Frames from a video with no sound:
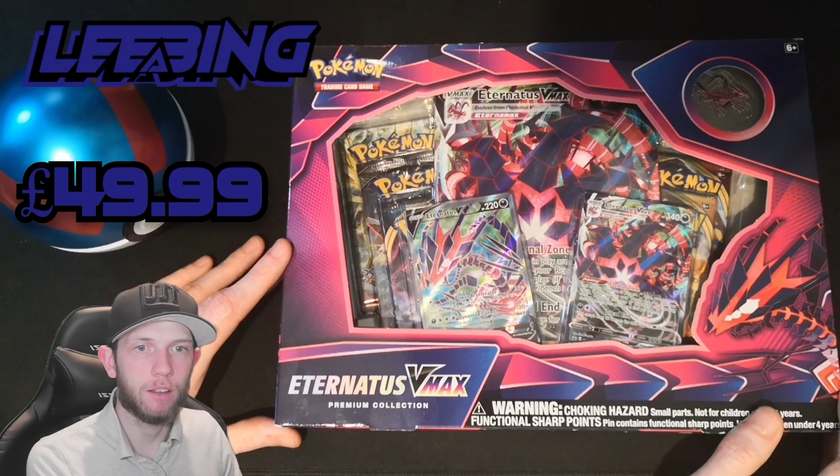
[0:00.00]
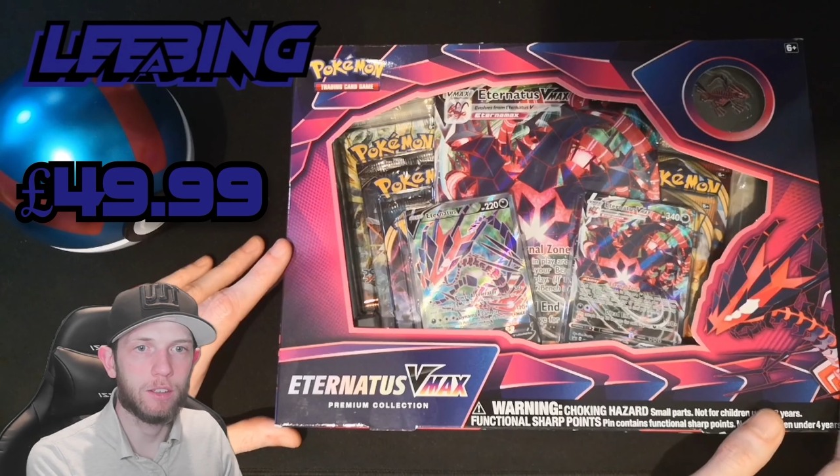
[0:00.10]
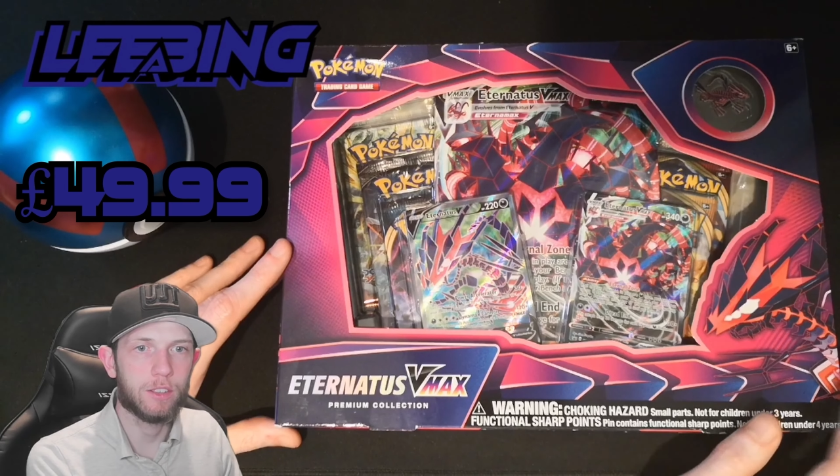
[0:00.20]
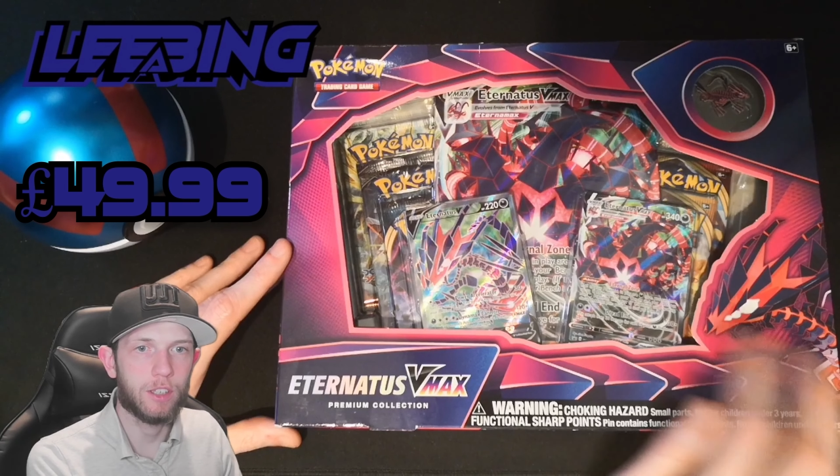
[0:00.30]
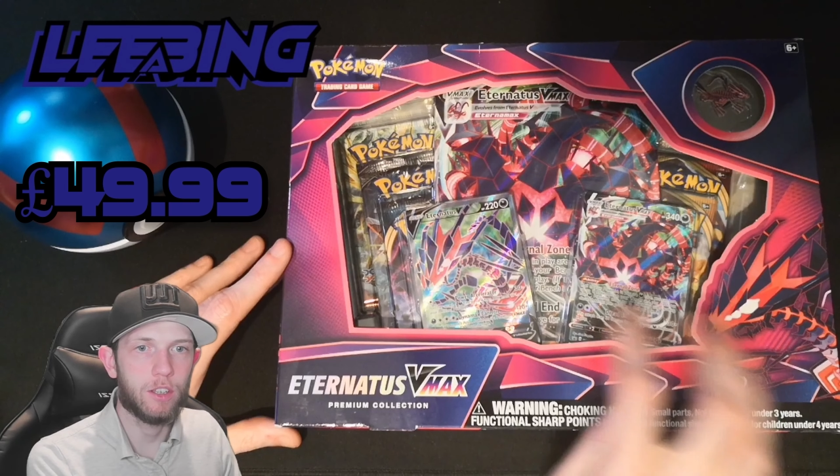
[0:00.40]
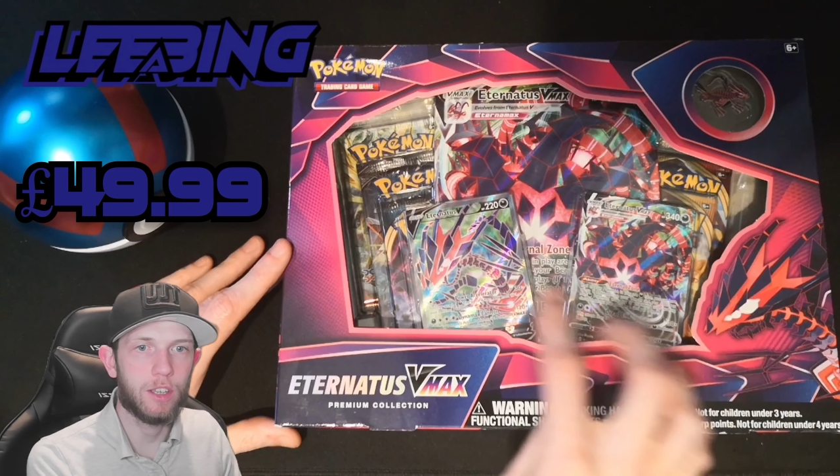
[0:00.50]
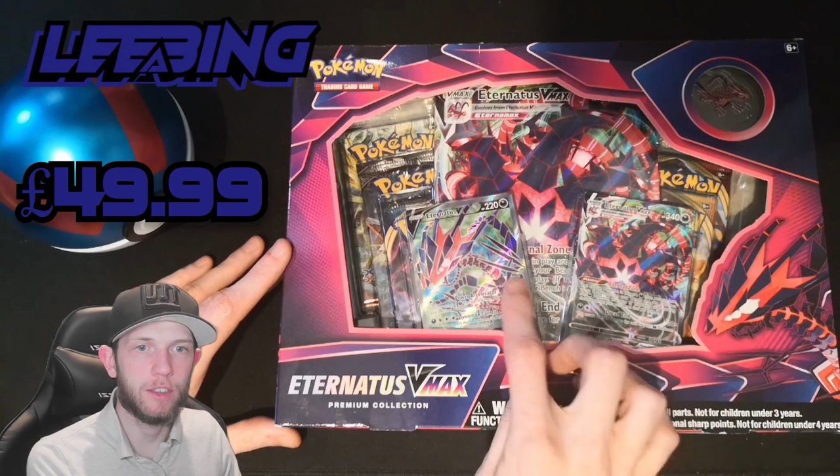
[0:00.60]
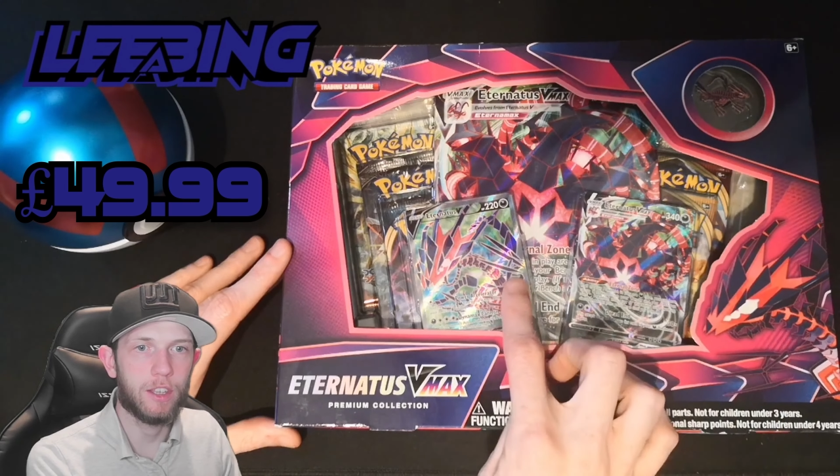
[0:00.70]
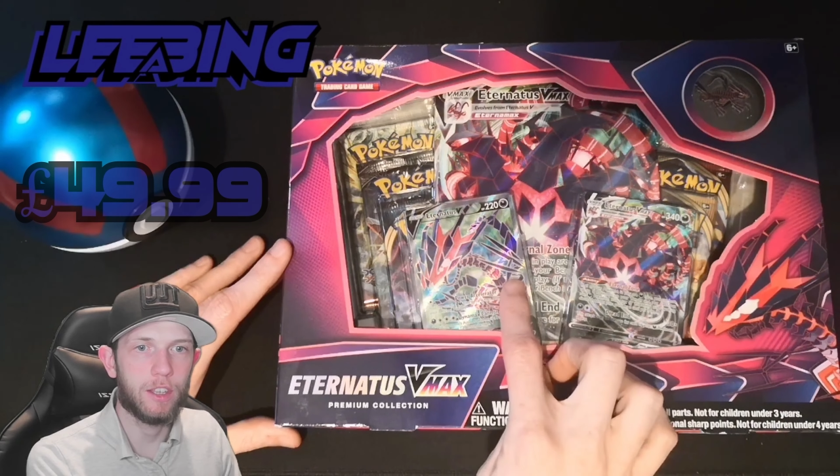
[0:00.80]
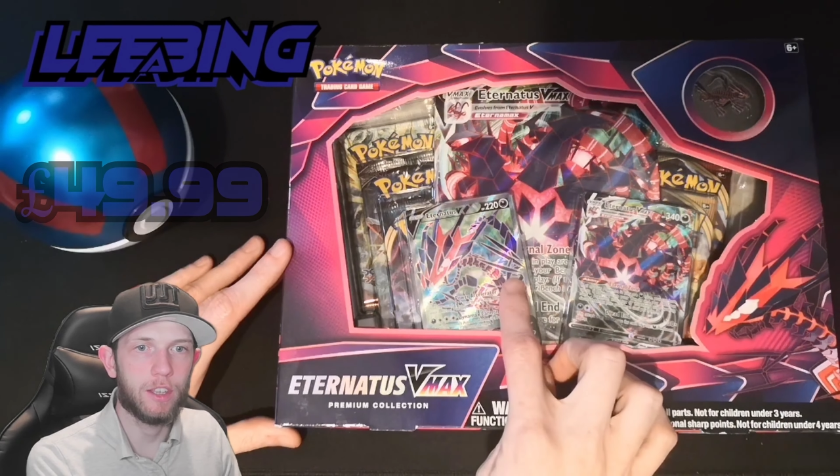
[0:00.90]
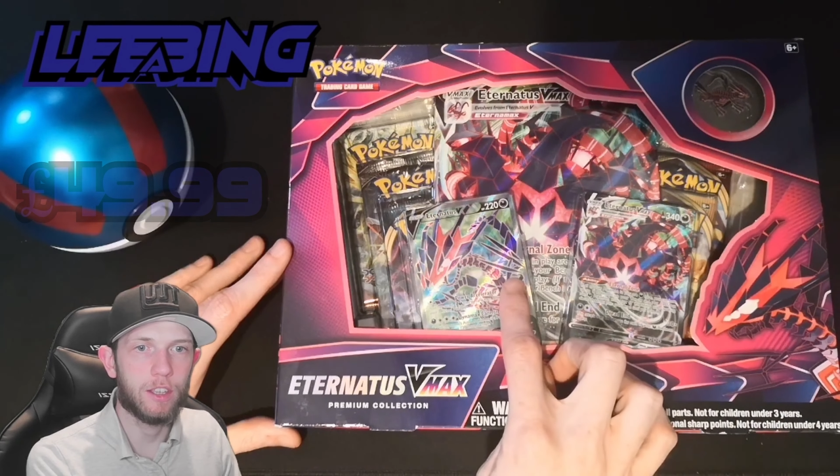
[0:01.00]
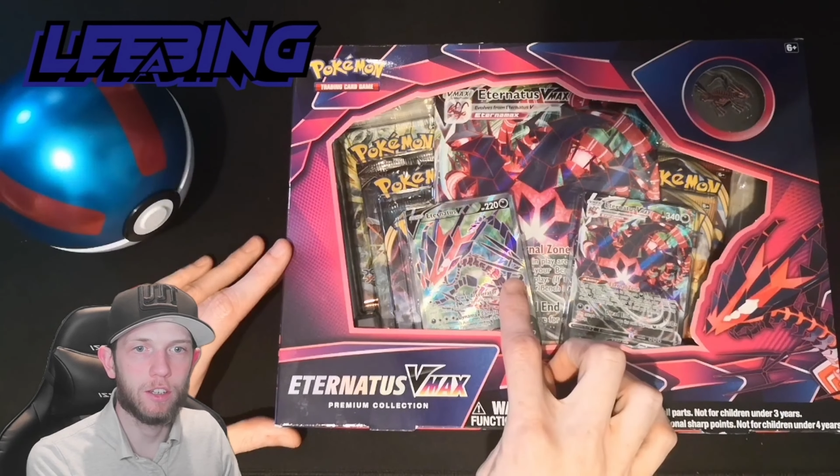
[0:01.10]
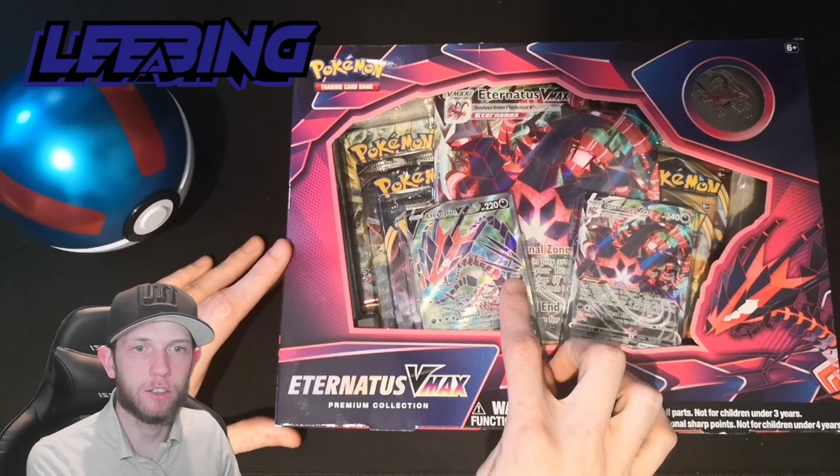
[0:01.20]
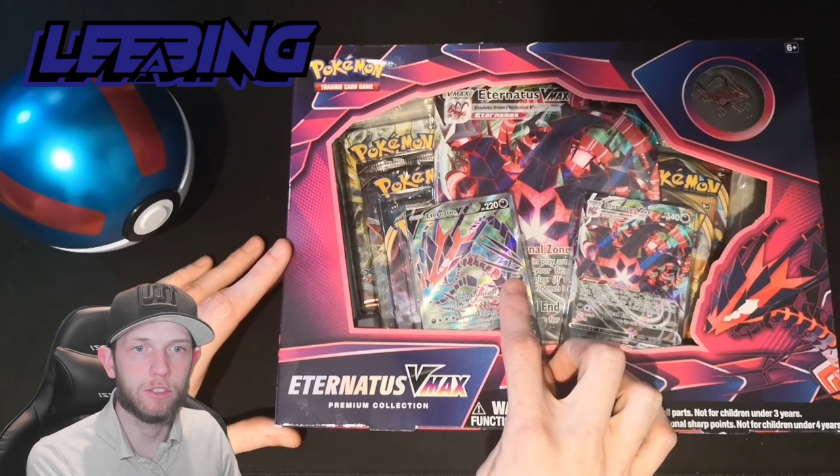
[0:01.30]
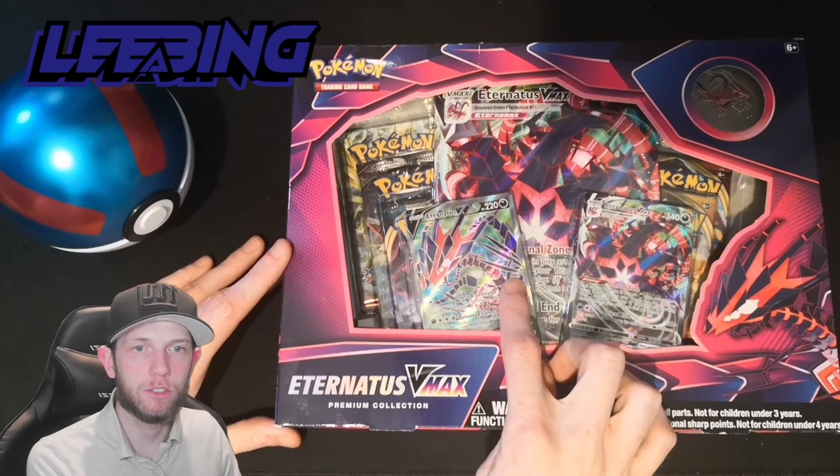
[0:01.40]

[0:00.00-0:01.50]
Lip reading: as I say, you get the Eternus